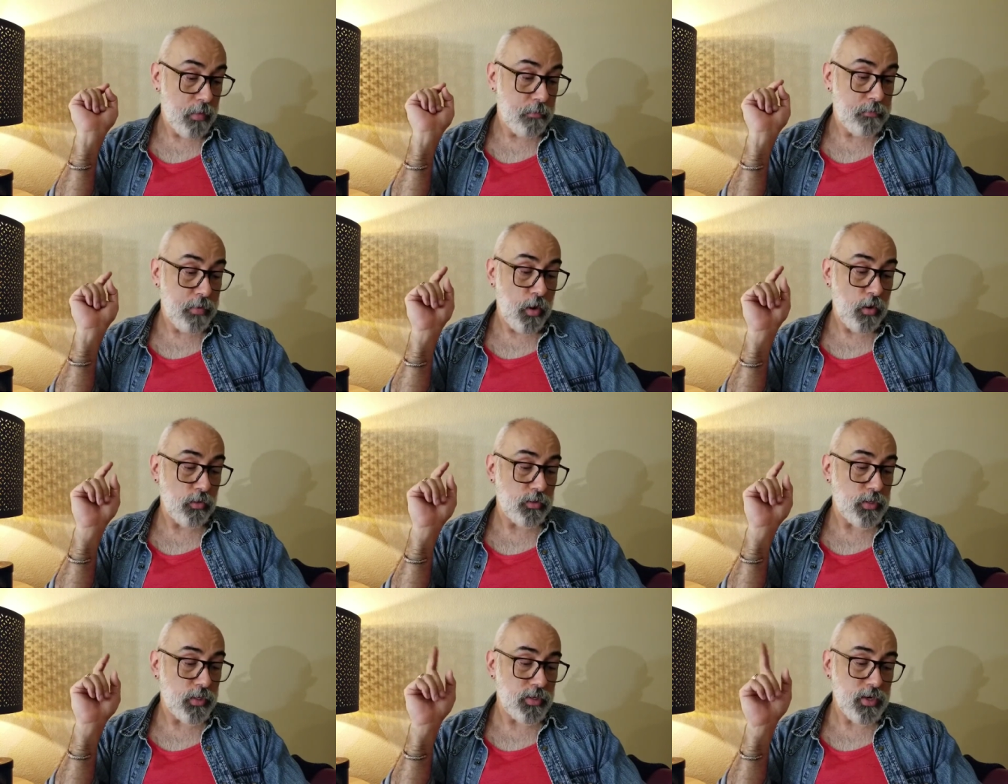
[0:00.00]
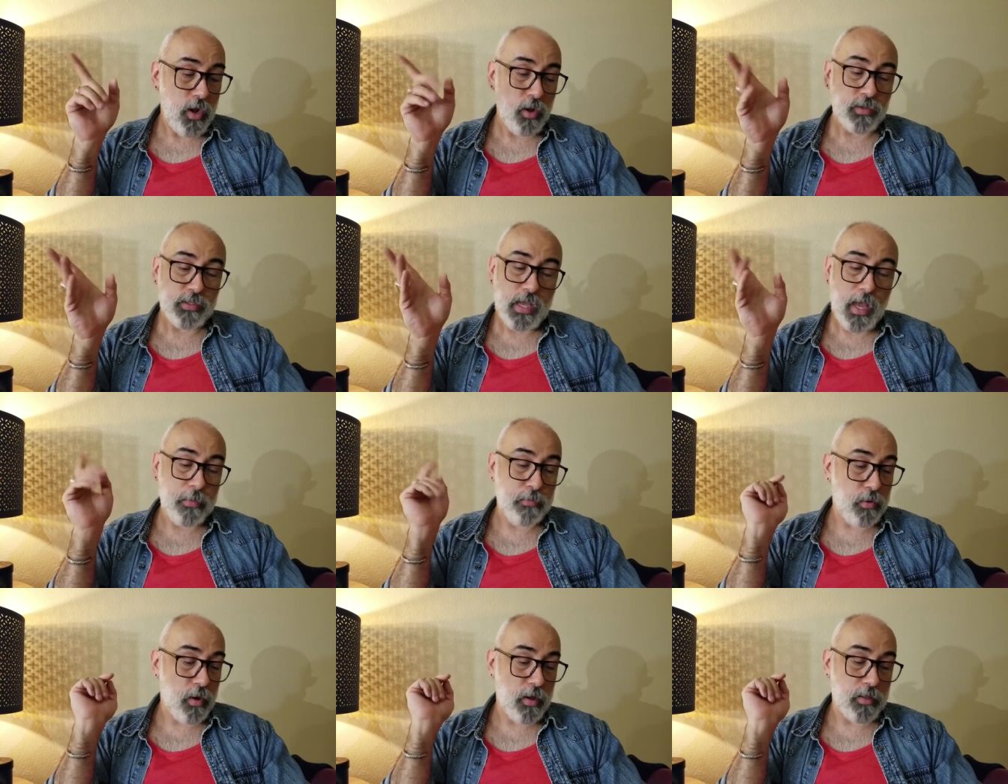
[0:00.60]
Post-it notes, I
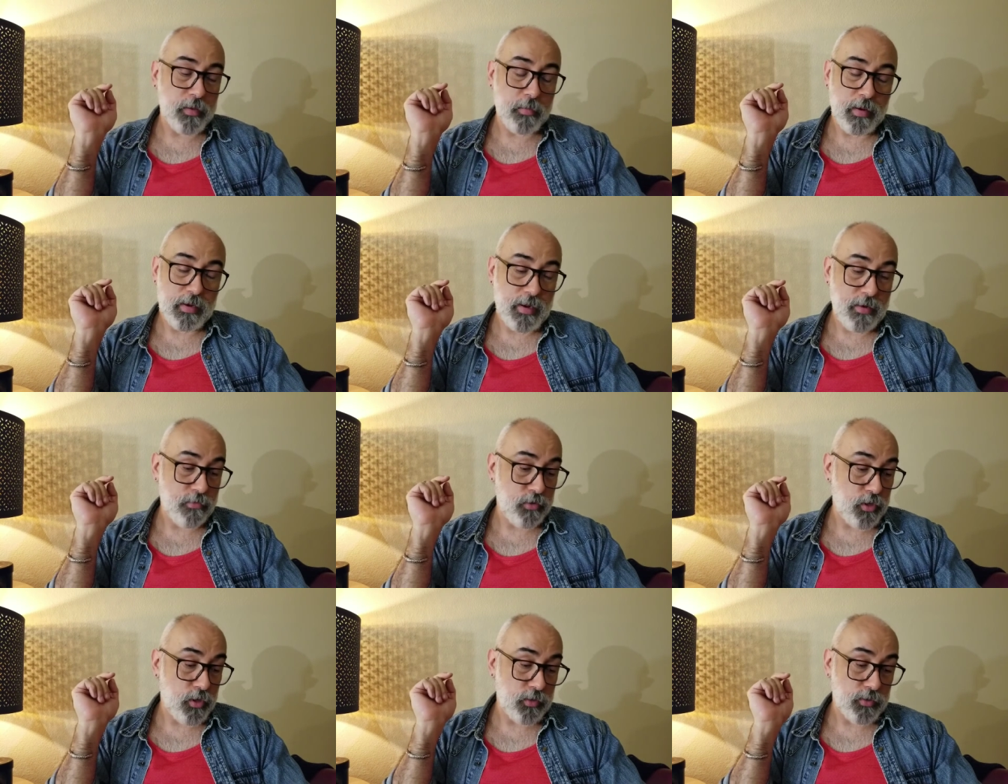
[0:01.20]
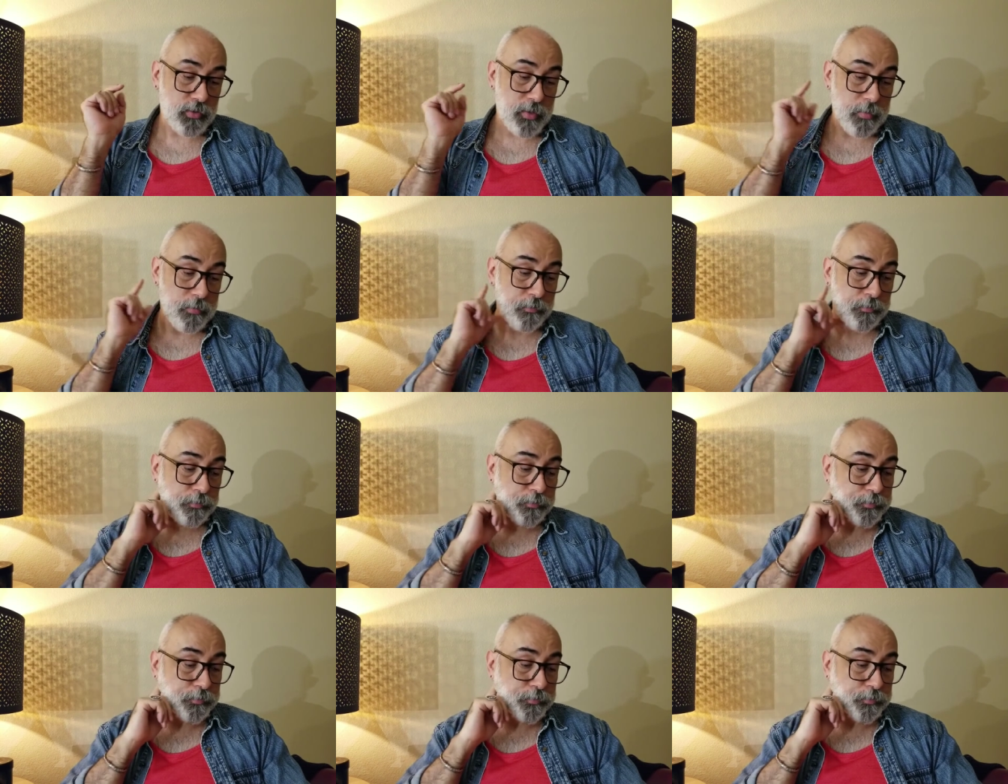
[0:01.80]
brought them, I never used them.